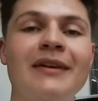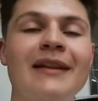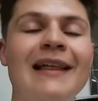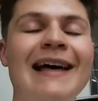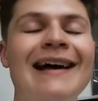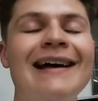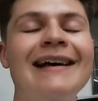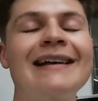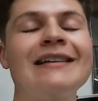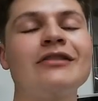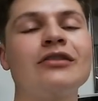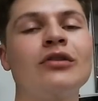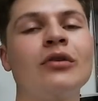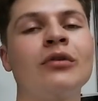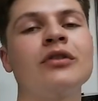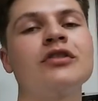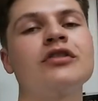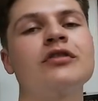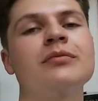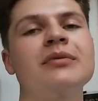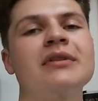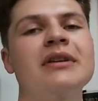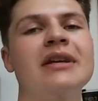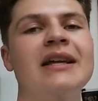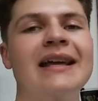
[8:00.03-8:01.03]
But that is
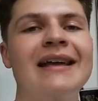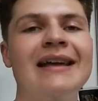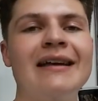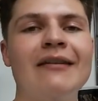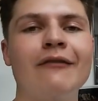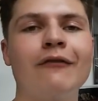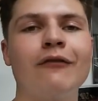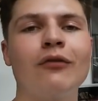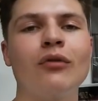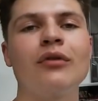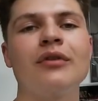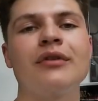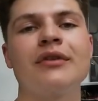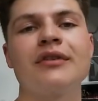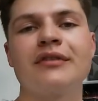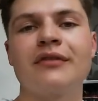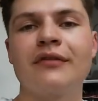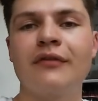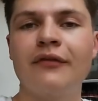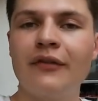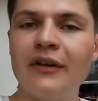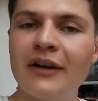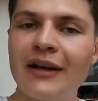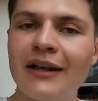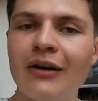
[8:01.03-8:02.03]
going to be it for this
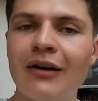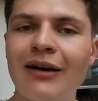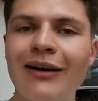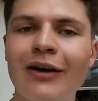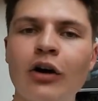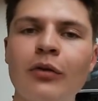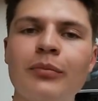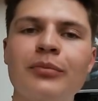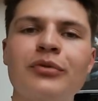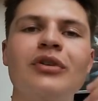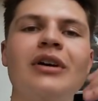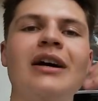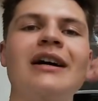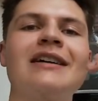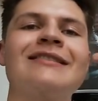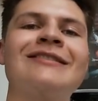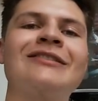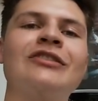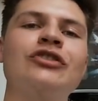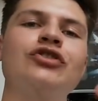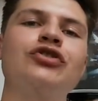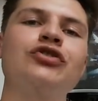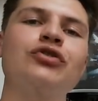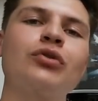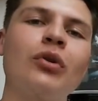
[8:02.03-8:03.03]
video. I hope you guys
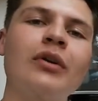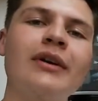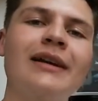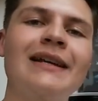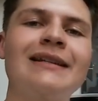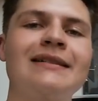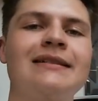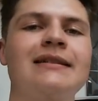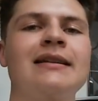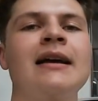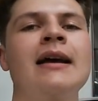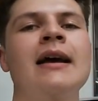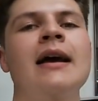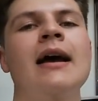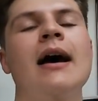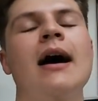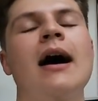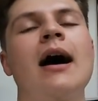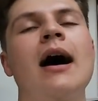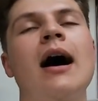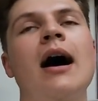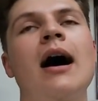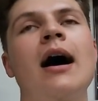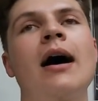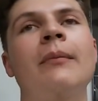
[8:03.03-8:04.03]
enjoyed it.
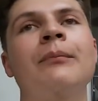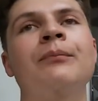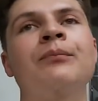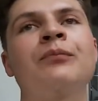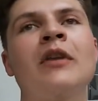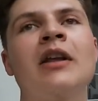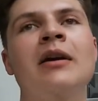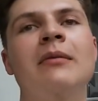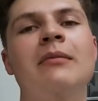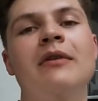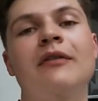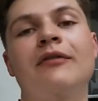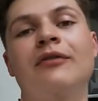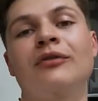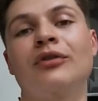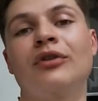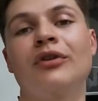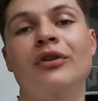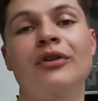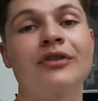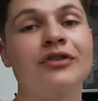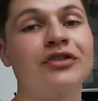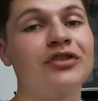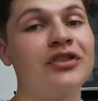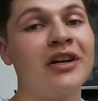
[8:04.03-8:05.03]
Um, if you're
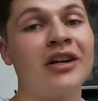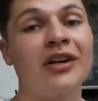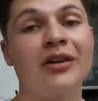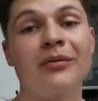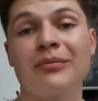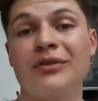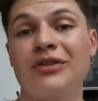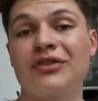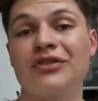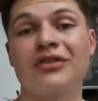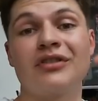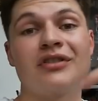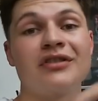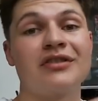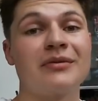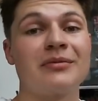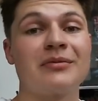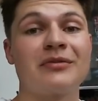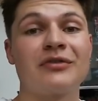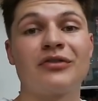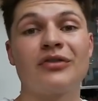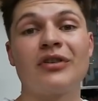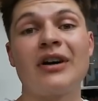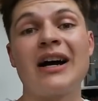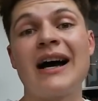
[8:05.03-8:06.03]
new to the channel, be sure to
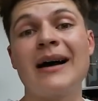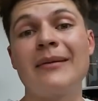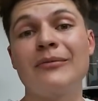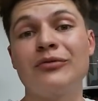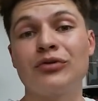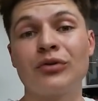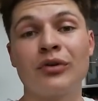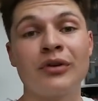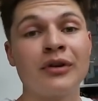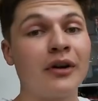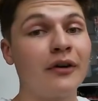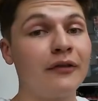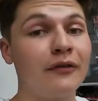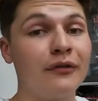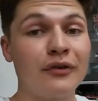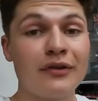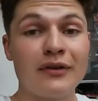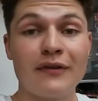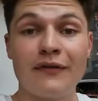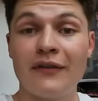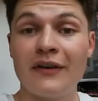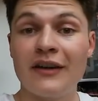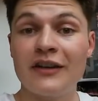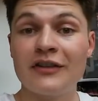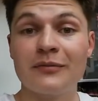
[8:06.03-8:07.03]
subscribe, join our
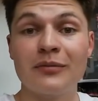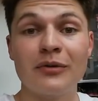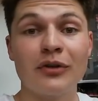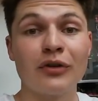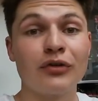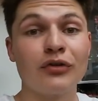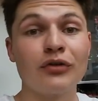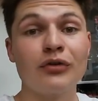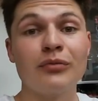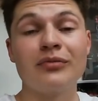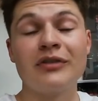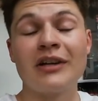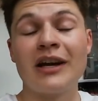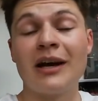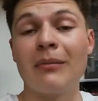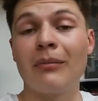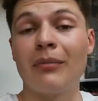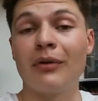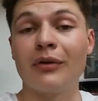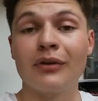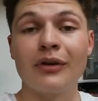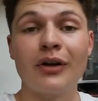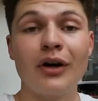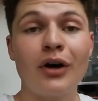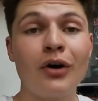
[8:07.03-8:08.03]
free Facebook group down
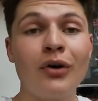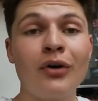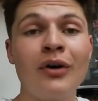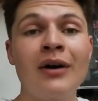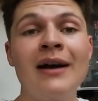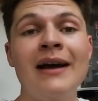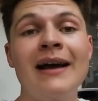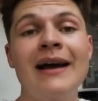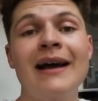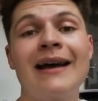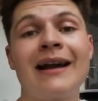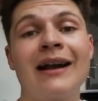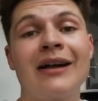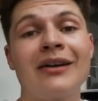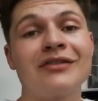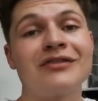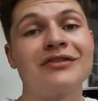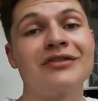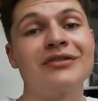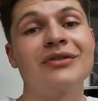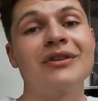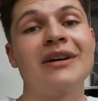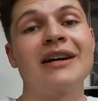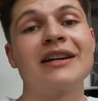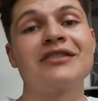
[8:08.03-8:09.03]
below, and I'll
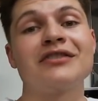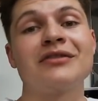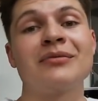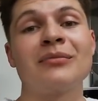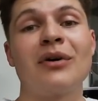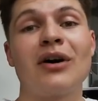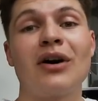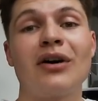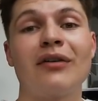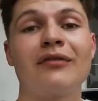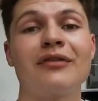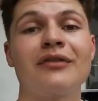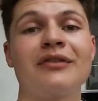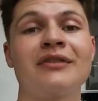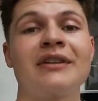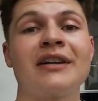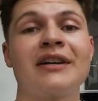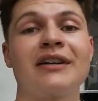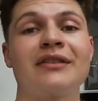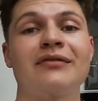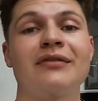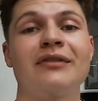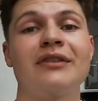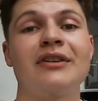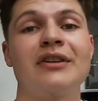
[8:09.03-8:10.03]
see you guys tomorrow for the
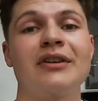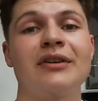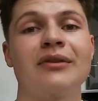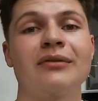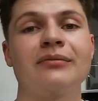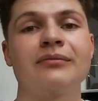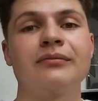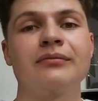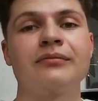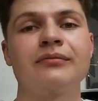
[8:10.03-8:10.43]
next video.